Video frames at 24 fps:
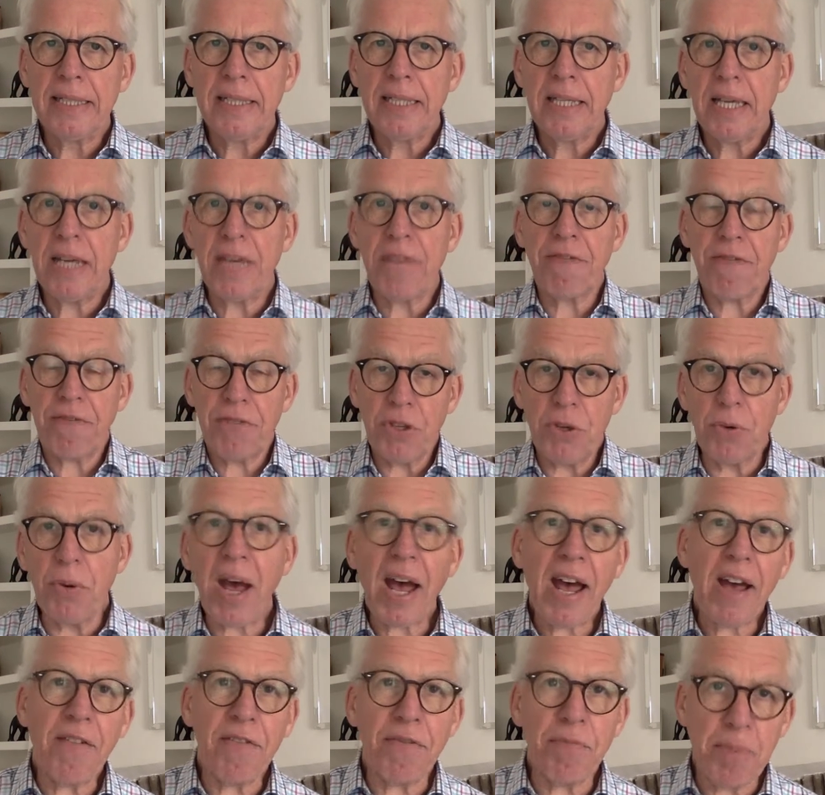If you
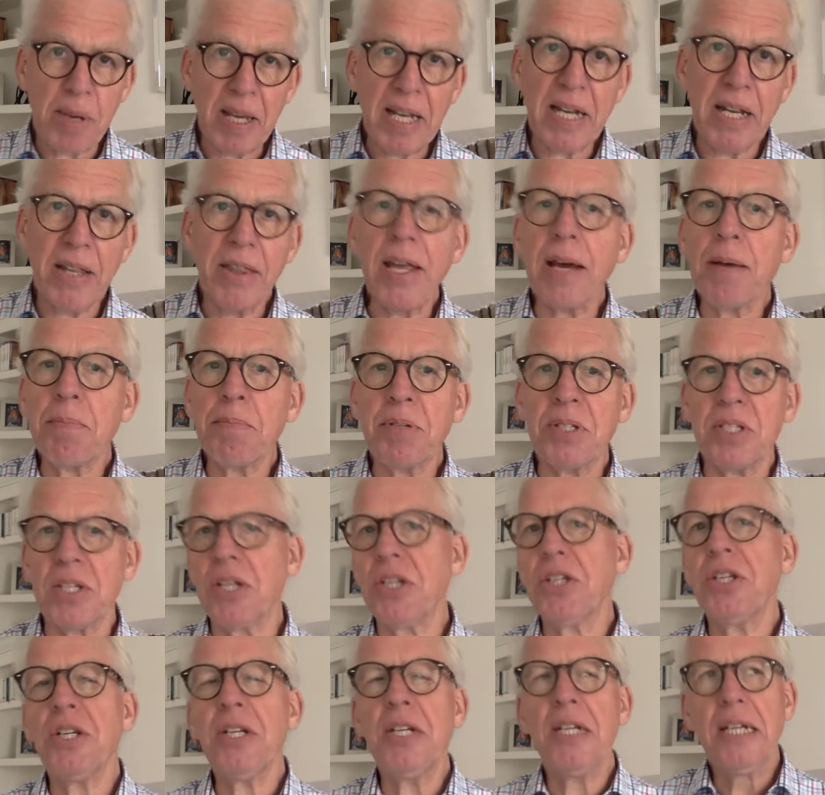have been in that
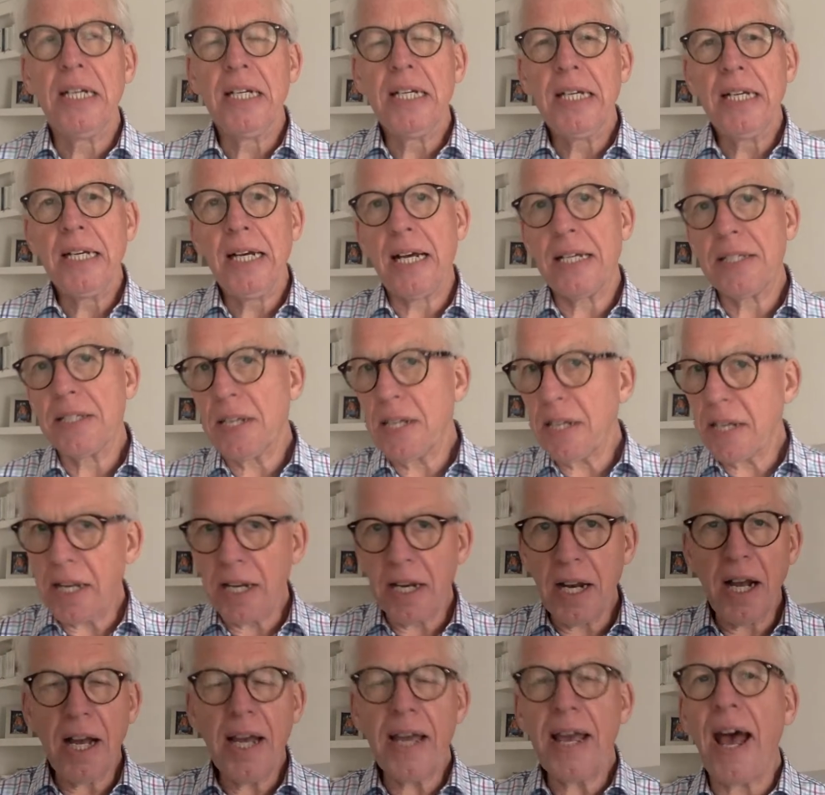position, as indeed
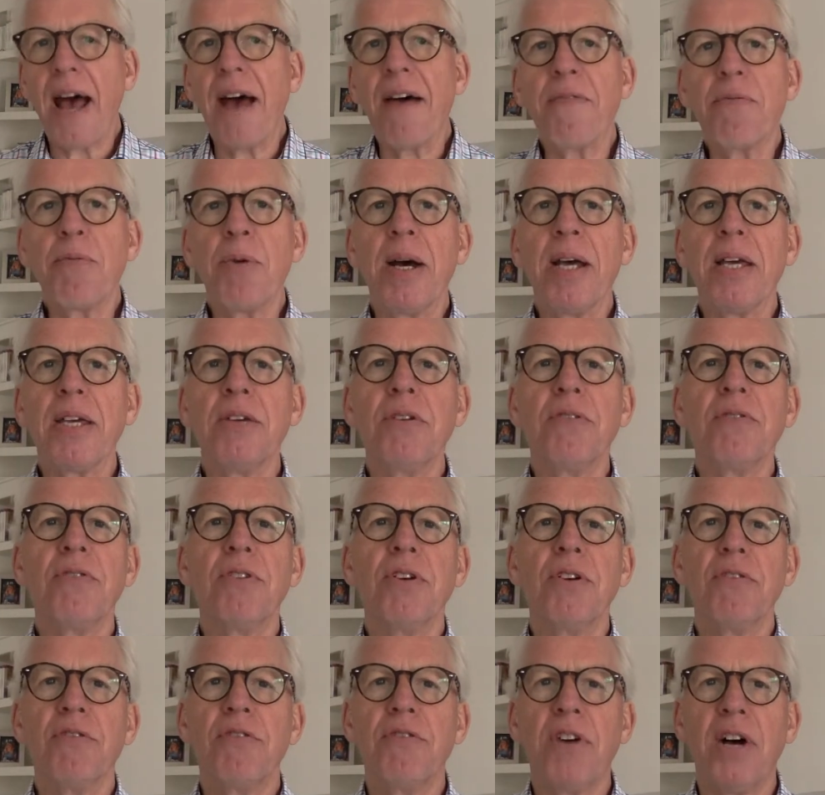I have, where you've
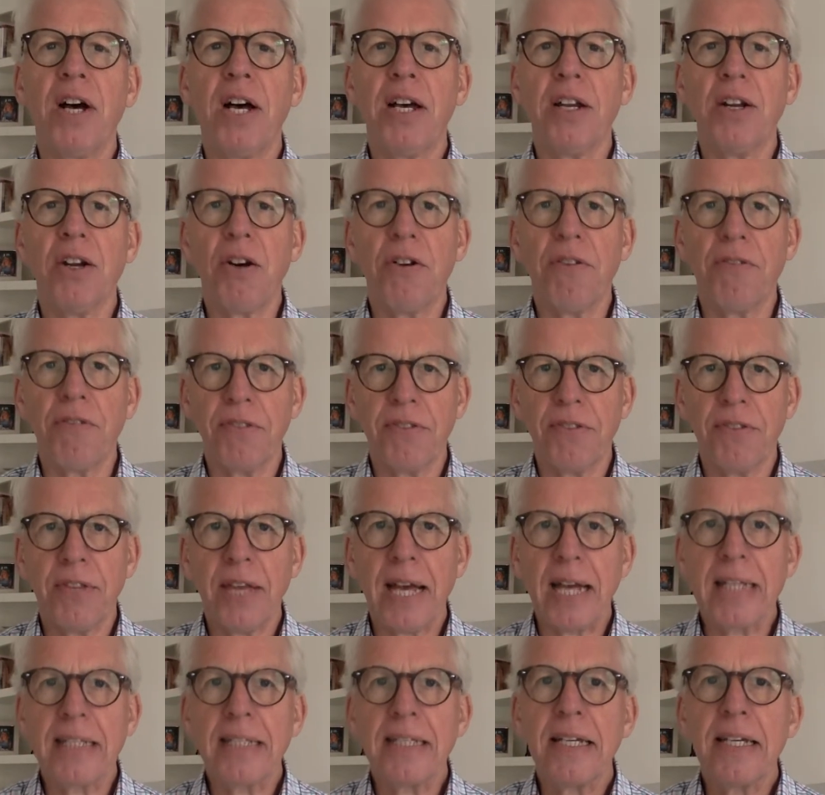fired off
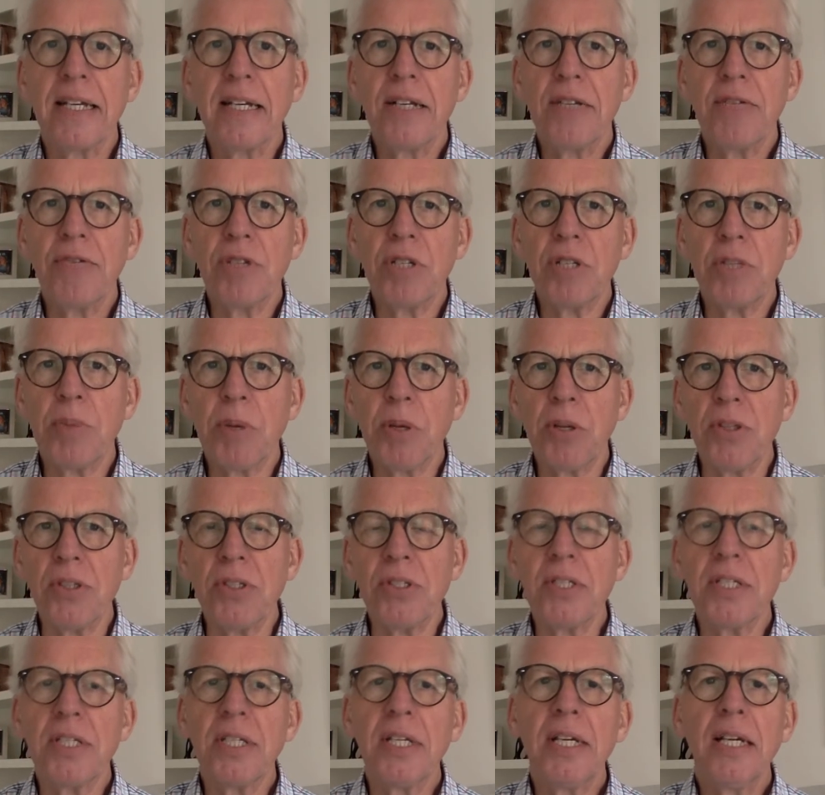that
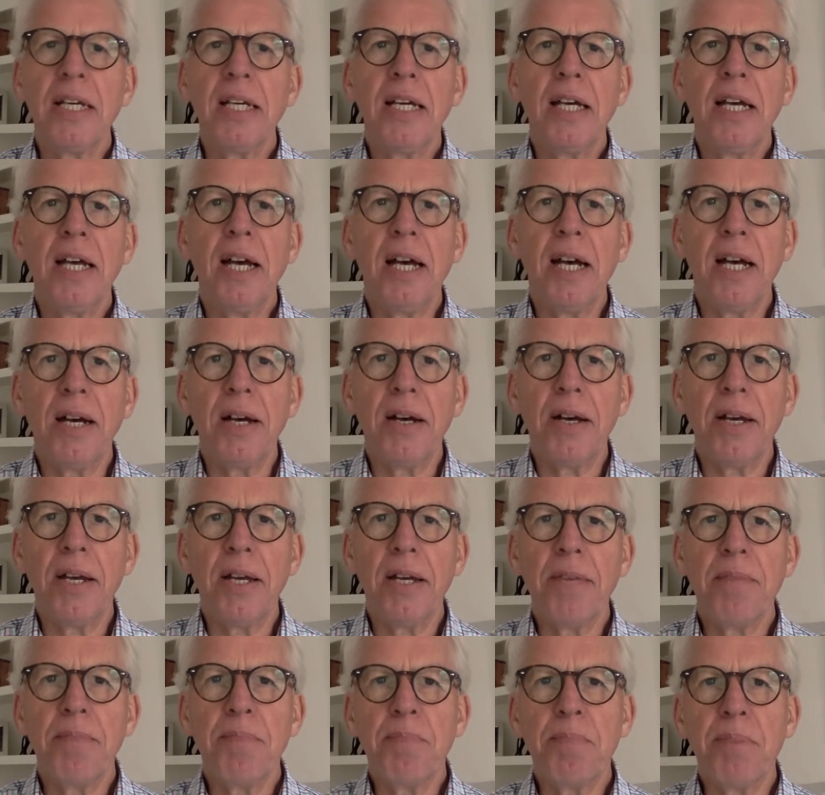response
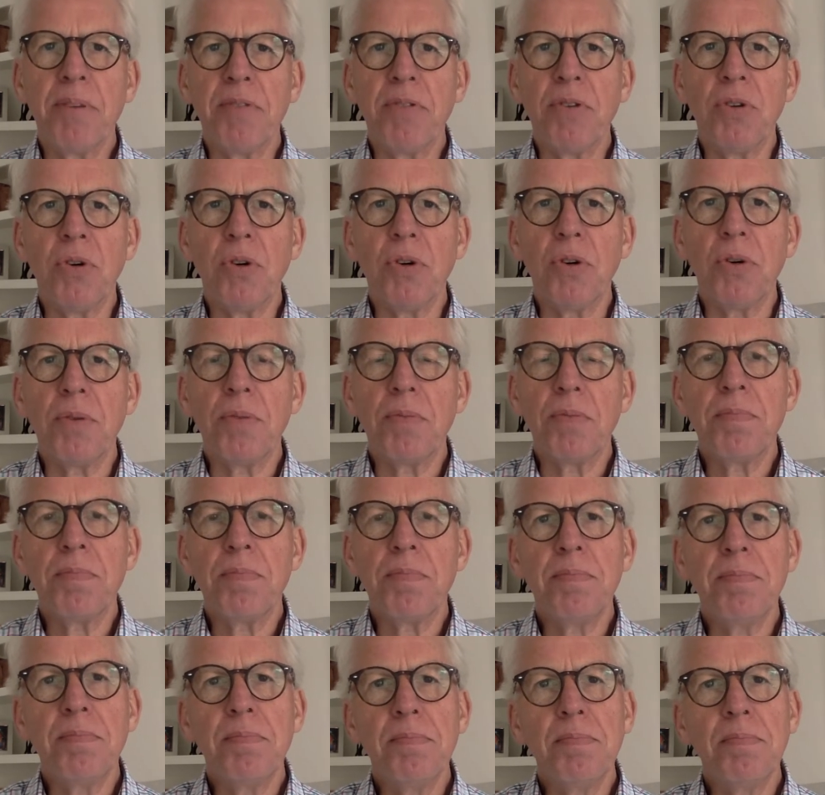before
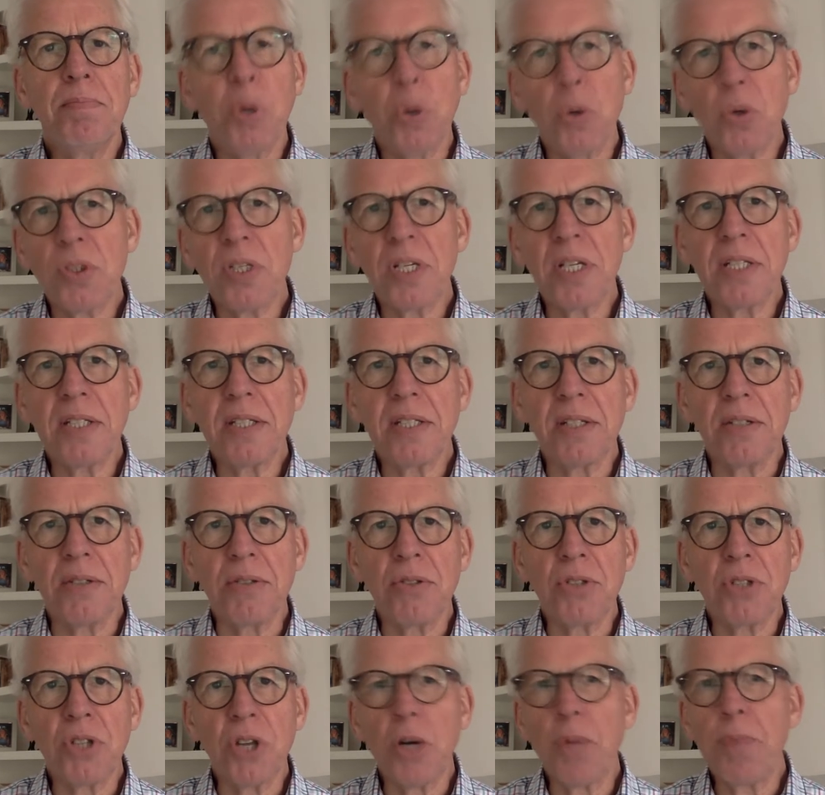pausing to
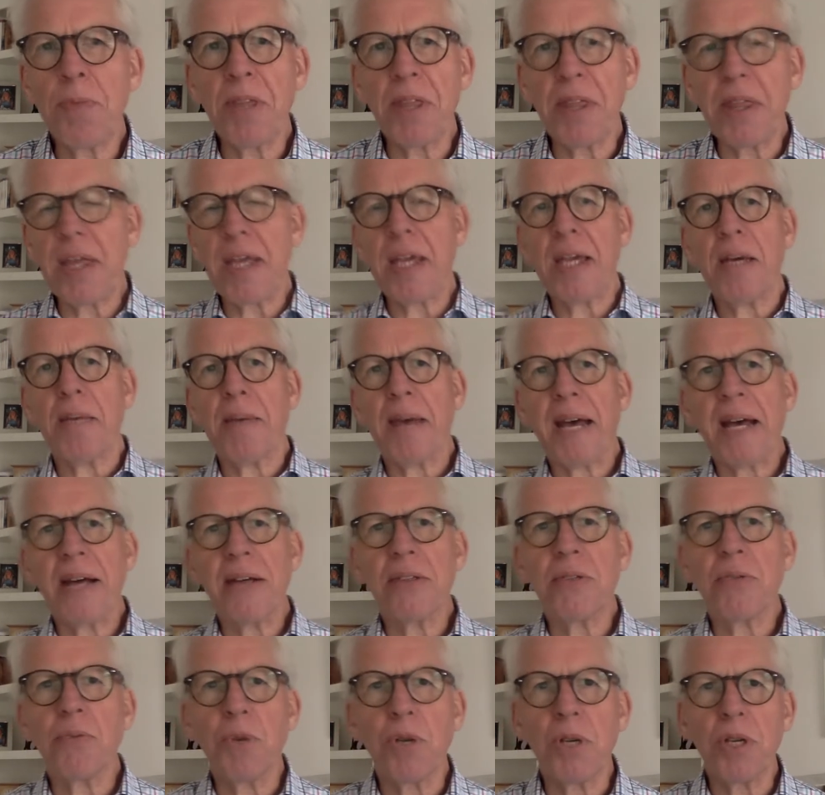stop and think about
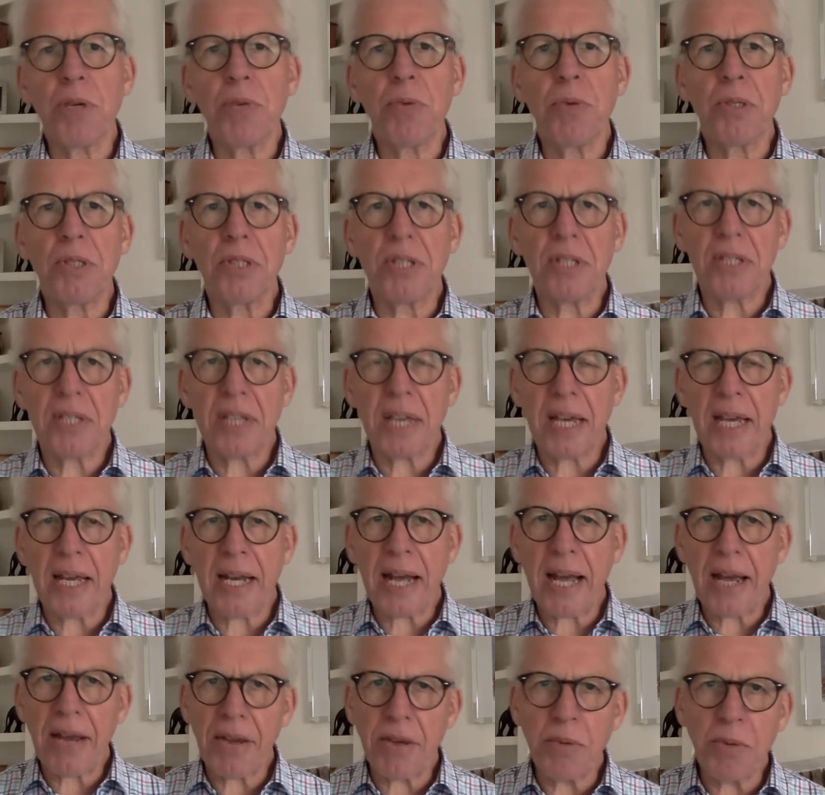what you want to say and
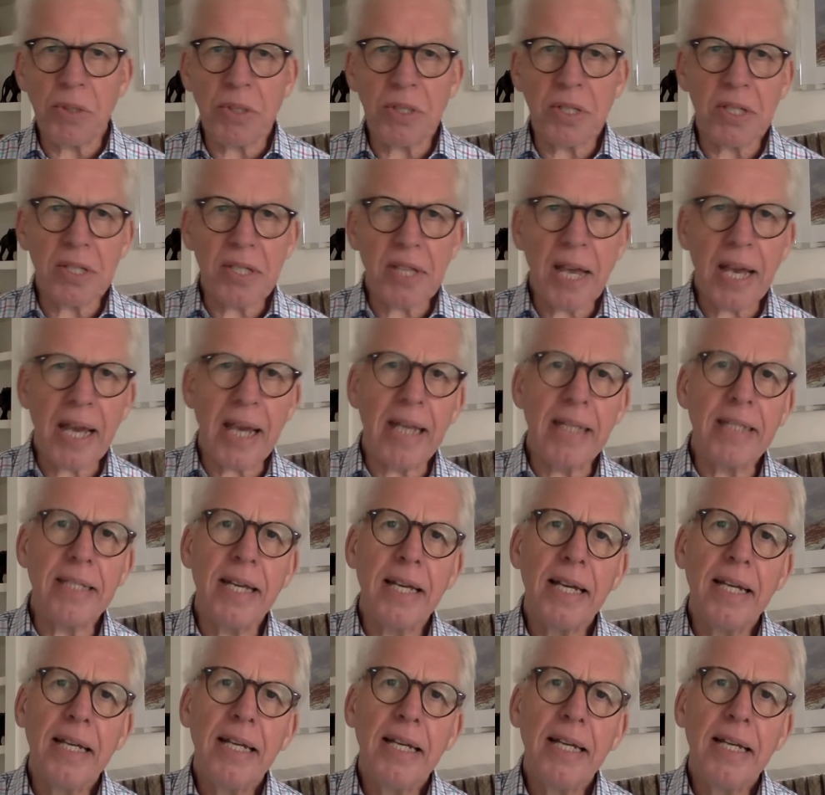how you want to say it,